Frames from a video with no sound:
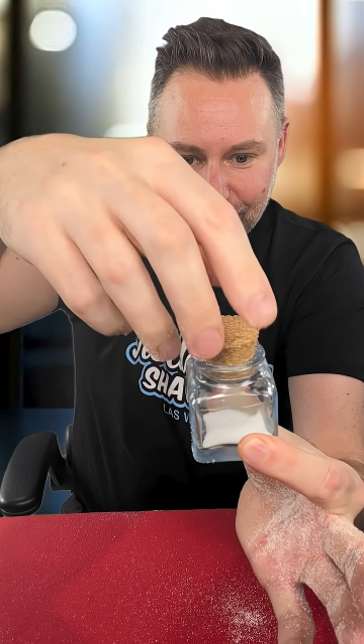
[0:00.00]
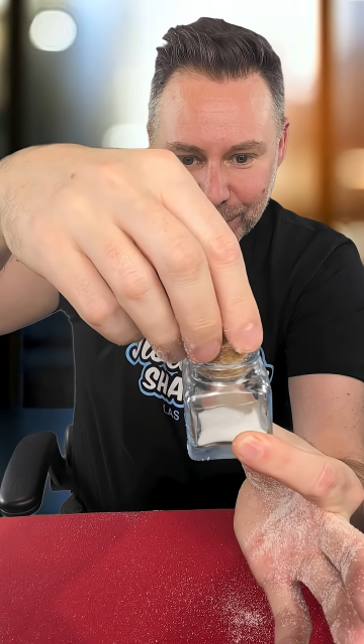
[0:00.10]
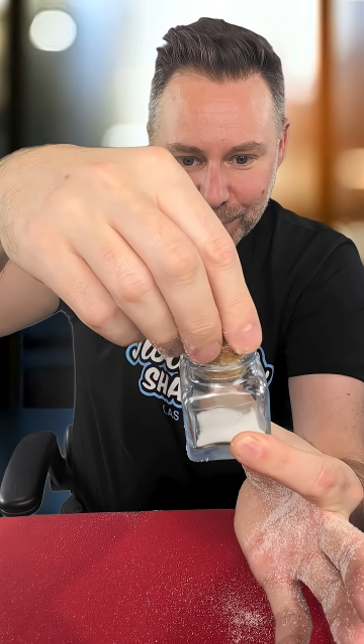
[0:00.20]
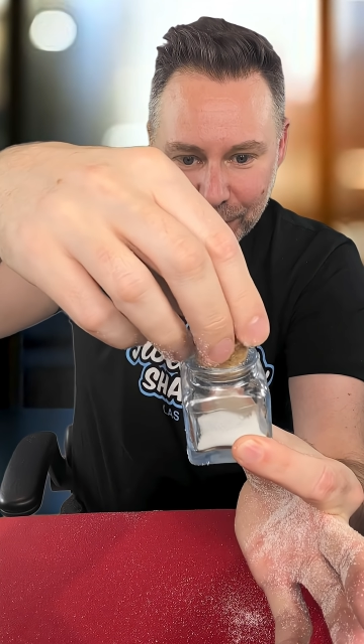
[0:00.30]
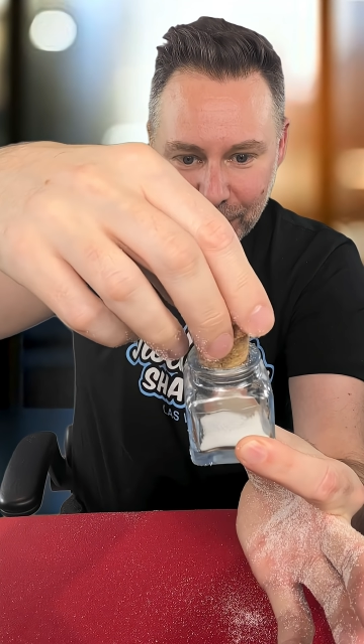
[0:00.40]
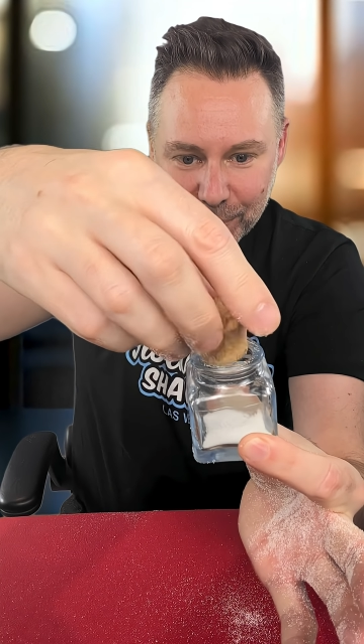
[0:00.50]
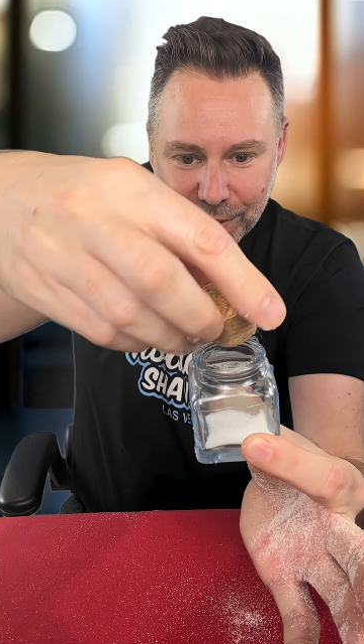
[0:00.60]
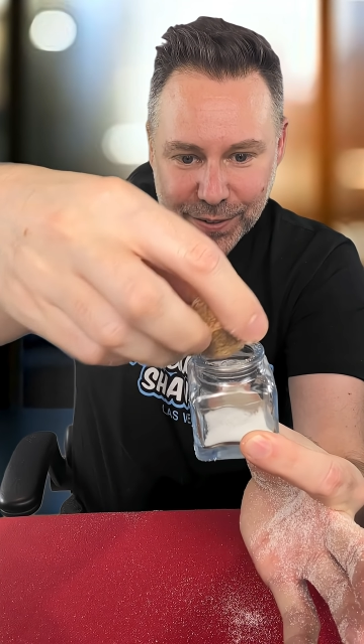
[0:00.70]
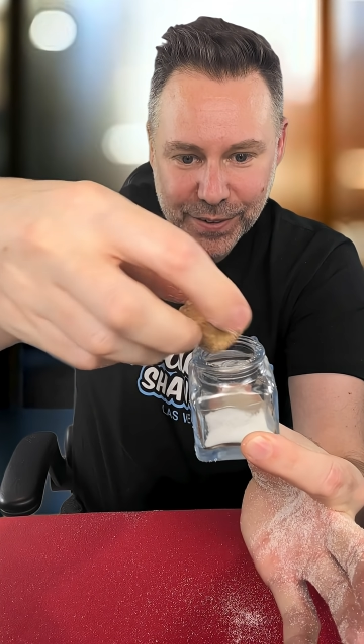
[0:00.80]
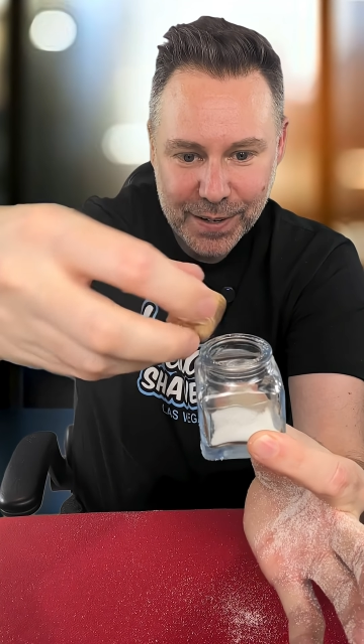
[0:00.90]
I'll pop
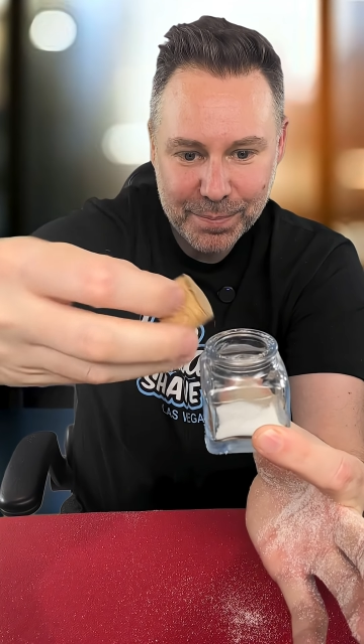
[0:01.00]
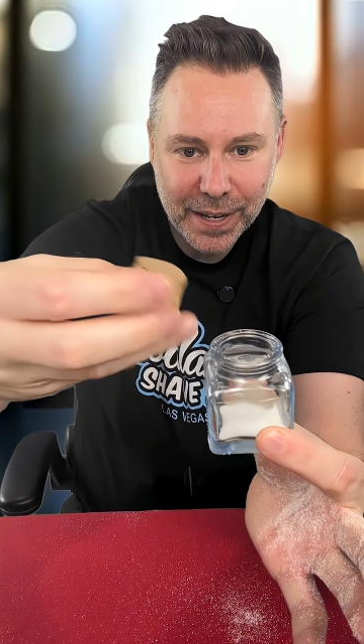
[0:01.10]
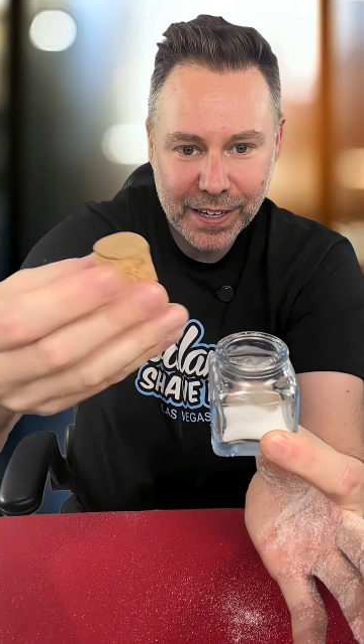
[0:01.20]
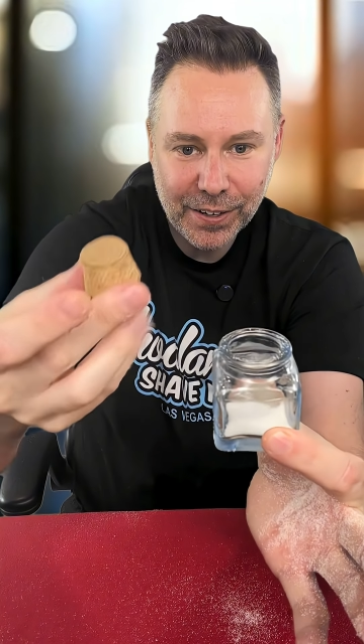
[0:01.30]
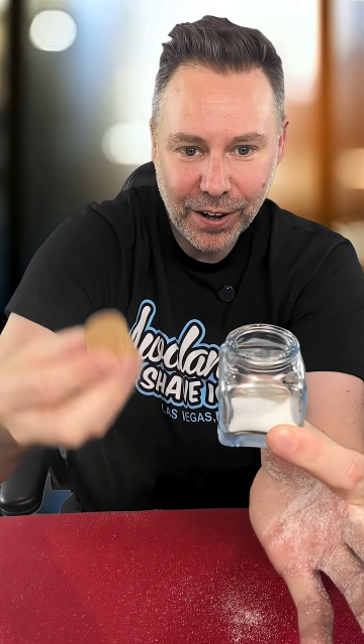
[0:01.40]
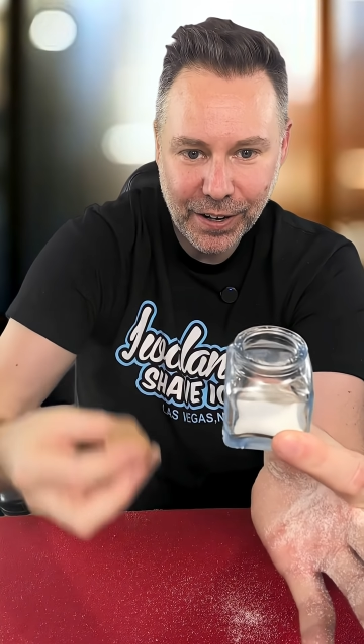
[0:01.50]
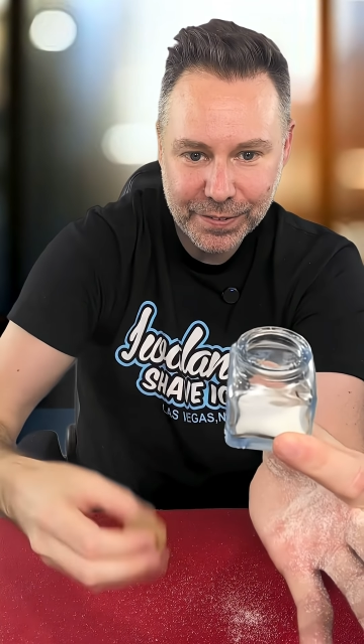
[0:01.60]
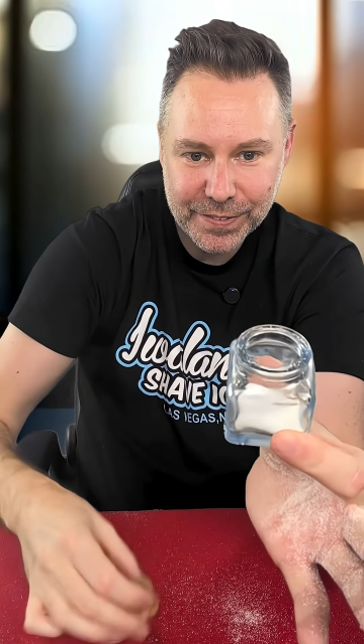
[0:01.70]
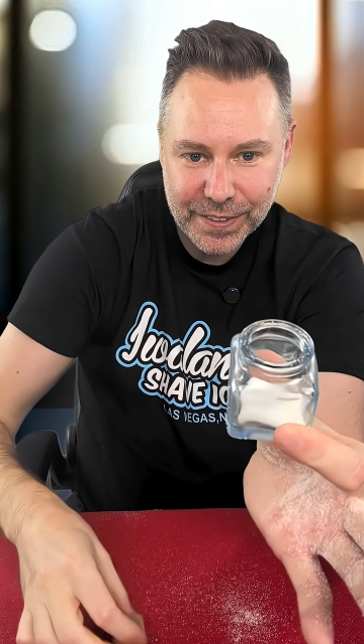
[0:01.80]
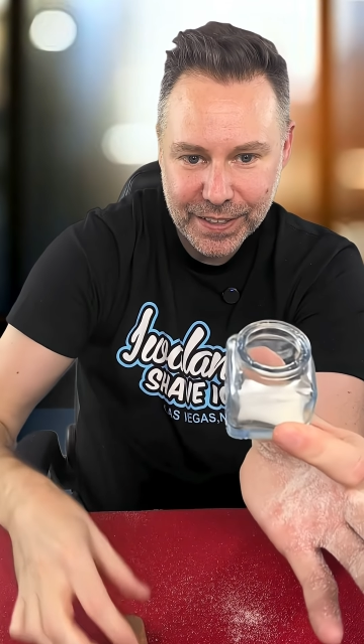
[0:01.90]
this right back off.
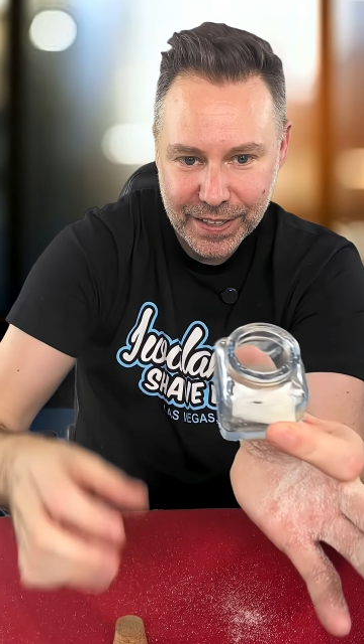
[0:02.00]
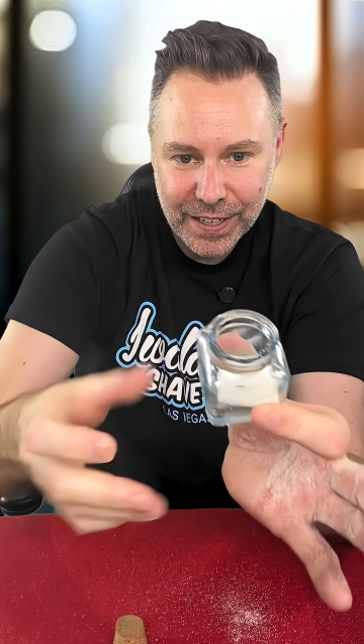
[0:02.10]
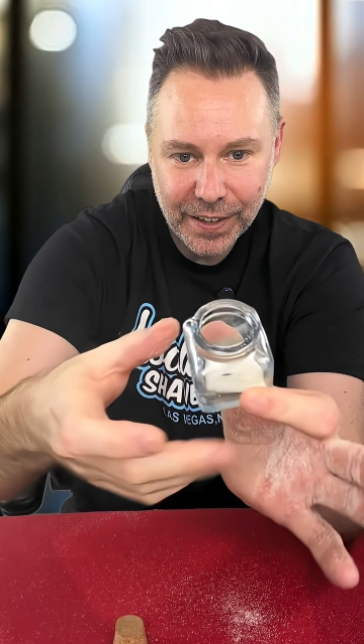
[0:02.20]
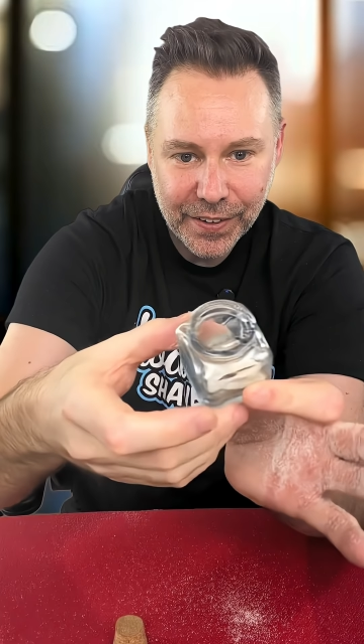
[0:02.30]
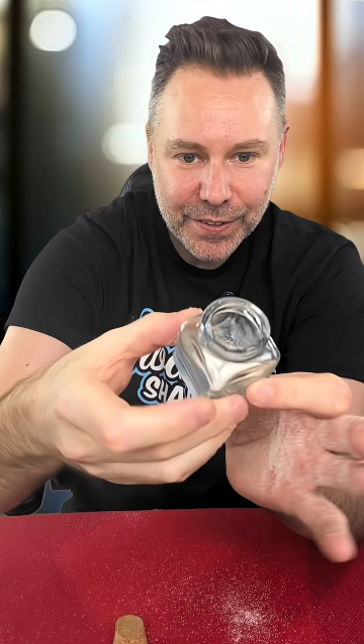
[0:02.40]
And